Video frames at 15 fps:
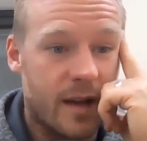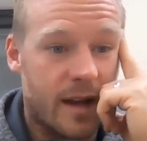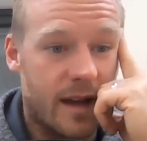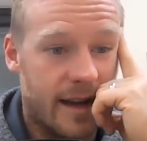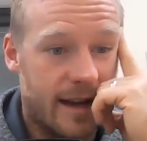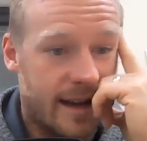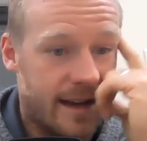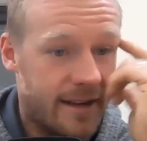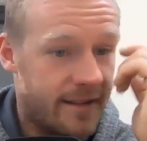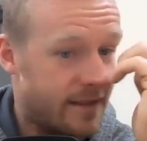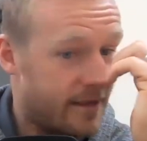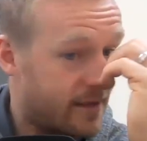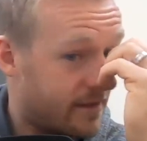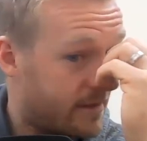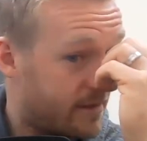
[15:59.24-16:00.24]
And
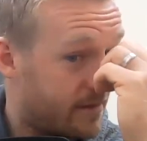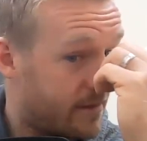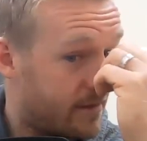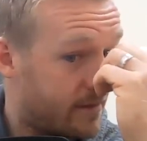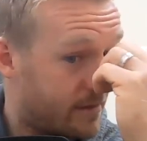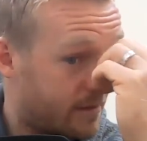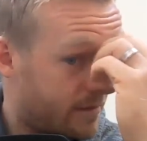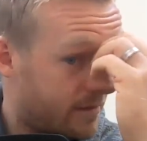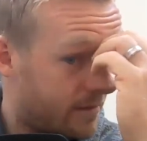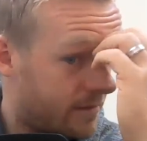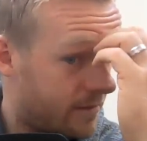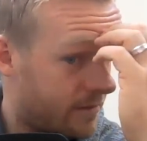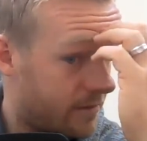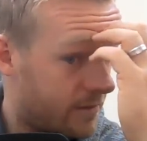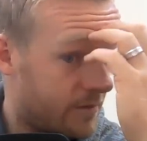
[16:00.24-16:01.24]

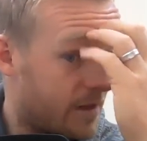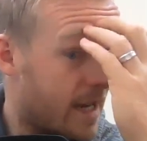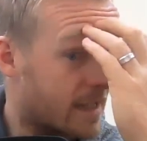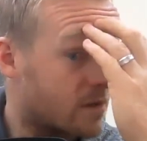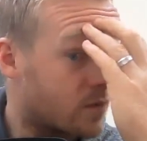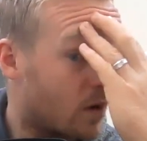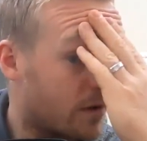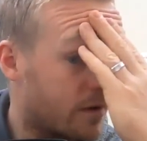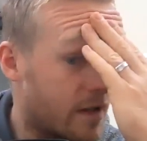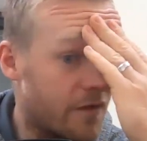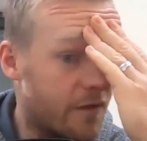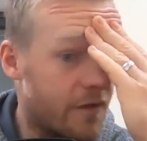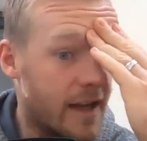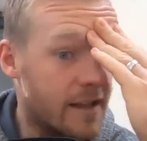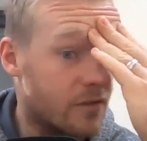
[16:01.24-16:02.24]
next one, the
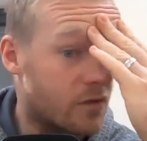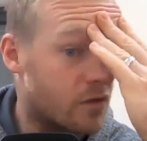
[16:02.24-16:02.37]
effects of